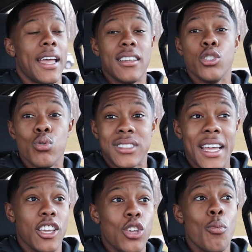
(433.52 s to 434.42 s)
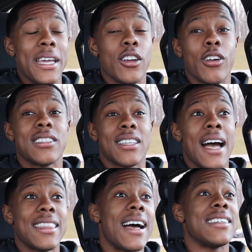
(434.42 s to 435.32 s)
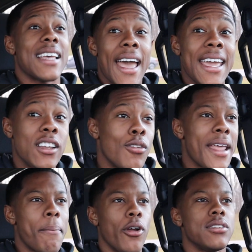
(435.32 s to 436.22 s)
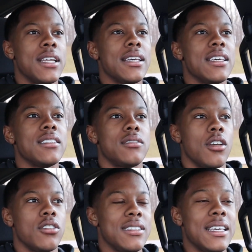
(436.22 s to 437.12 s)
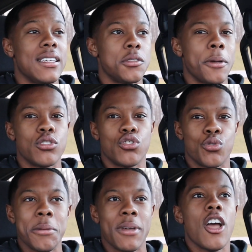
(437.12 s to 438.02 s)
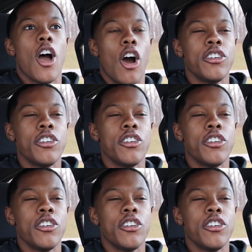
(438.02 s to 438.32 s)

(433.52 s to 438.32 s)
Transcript: And then you, instead of you being on the sidelines hating on that person that gets getting special treatment,